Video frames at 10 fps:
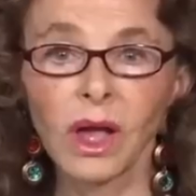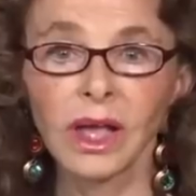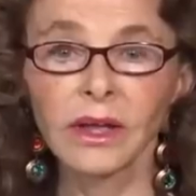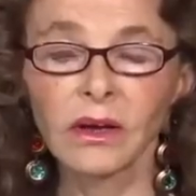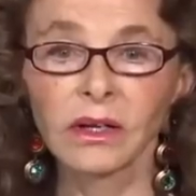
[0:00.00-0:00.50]

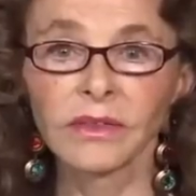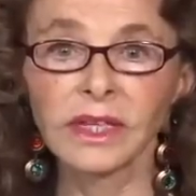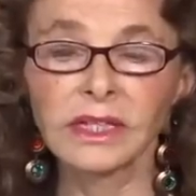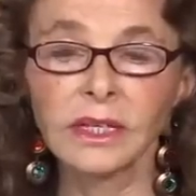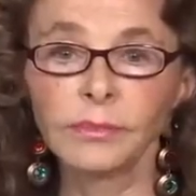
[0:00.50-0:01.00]
why are
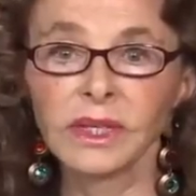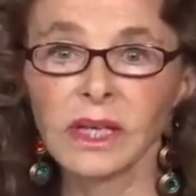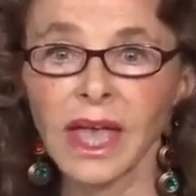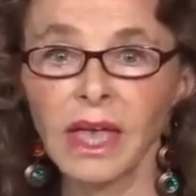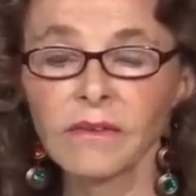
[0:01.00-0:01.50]
they
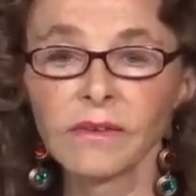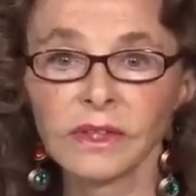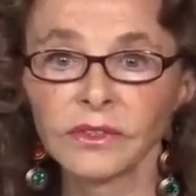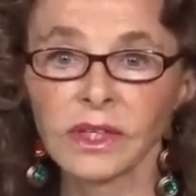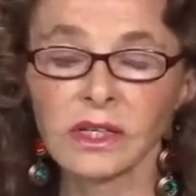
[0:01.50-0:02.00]
keeping
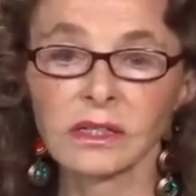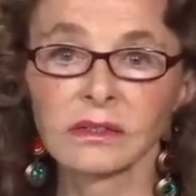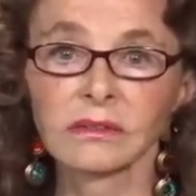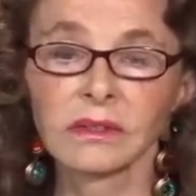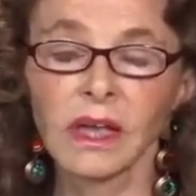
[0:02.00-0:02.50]

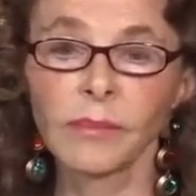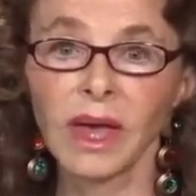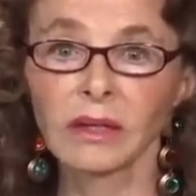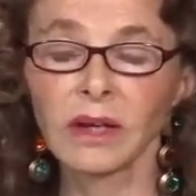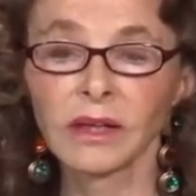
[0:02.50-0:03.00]
everything
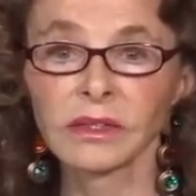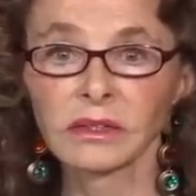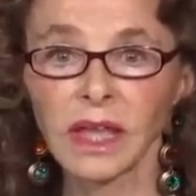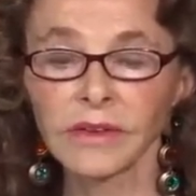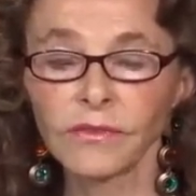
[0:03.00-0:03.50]
about
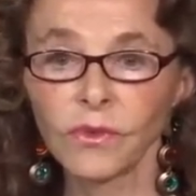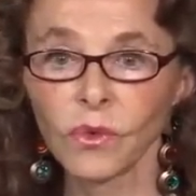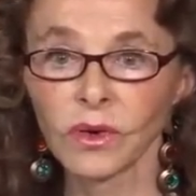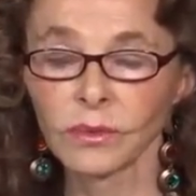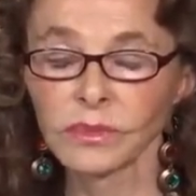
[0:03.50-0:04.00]
other life
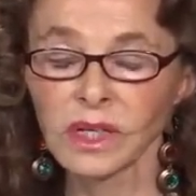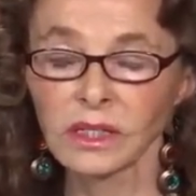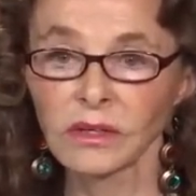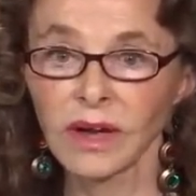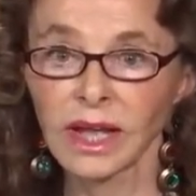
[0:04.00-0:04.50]
forms
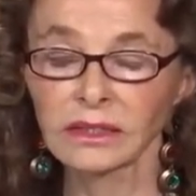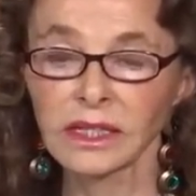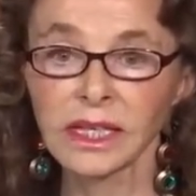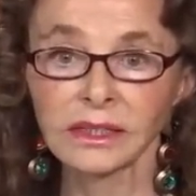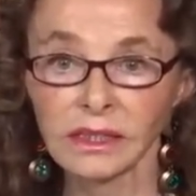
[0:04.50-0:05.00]

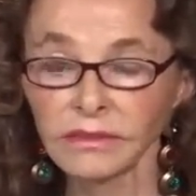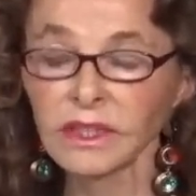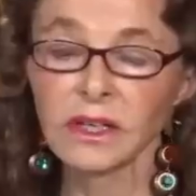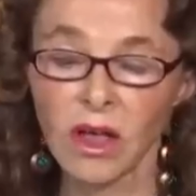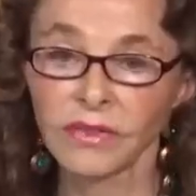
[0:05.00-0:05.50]
interacting and
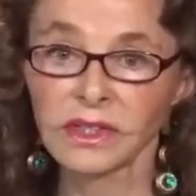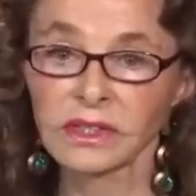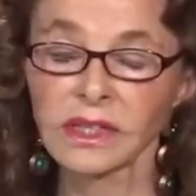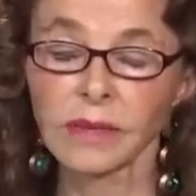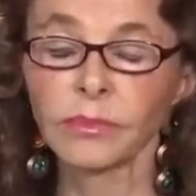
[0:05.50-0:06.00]
living on
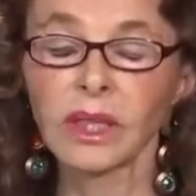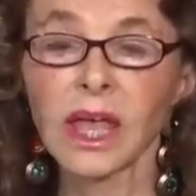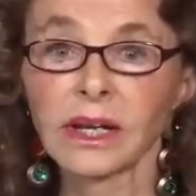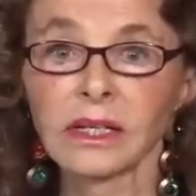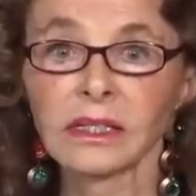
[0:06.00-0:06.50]
this same
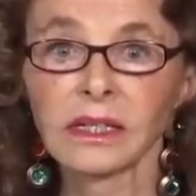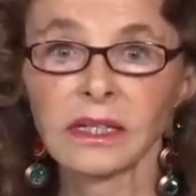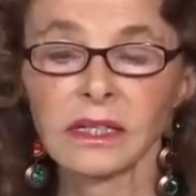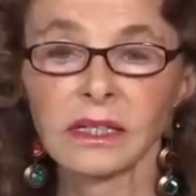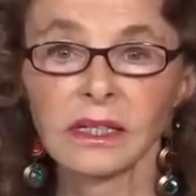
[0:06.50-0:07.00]
planet
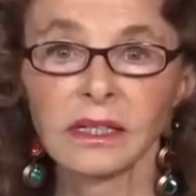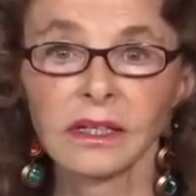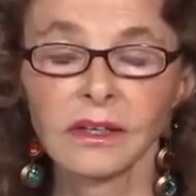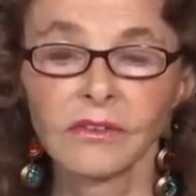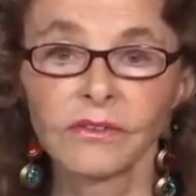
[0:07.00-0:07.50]

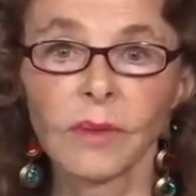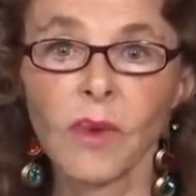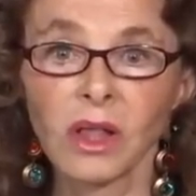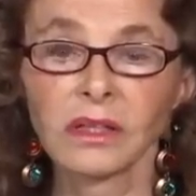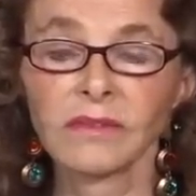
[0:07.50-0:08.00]

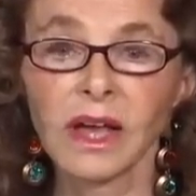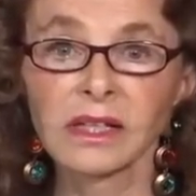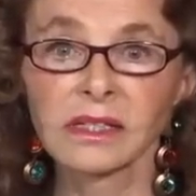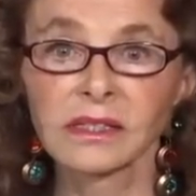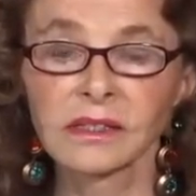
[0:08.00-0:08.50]
from all of
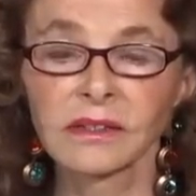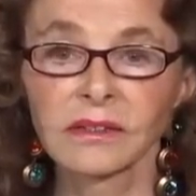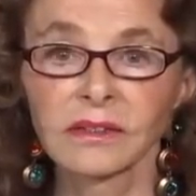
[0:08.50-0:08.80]
us?